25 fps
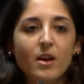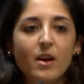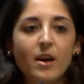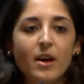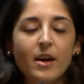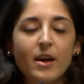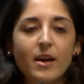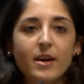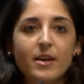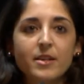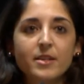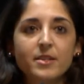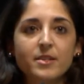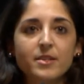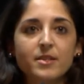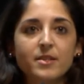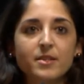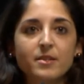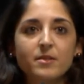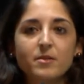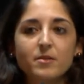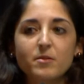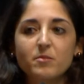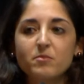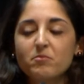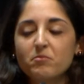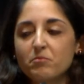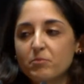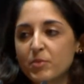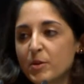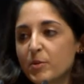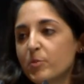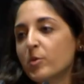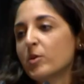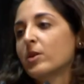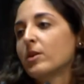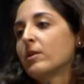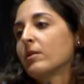and
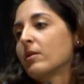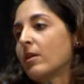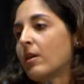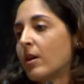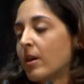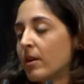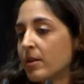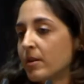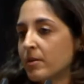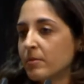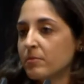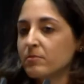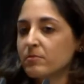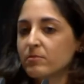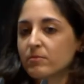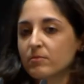people are